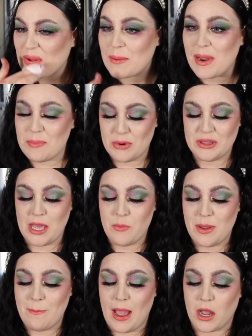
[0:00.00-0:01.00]
I might put that
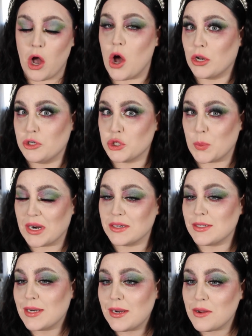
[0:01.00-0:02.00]
one back on to wear
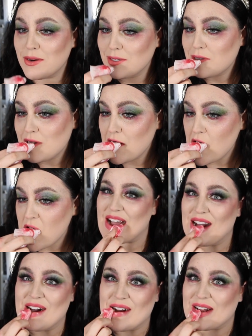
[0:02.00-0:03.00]
tonight, honestly.
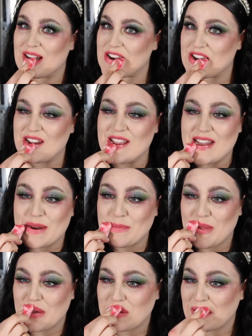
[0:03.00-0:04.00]
Oh, and she had
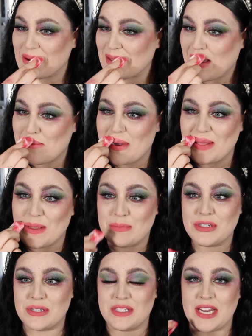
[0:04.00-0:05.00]
pigment. Look at that. My
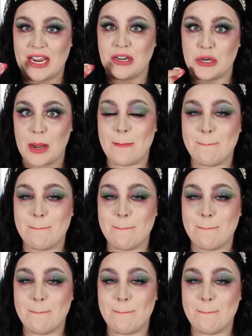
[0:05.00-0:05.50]
lips are stained.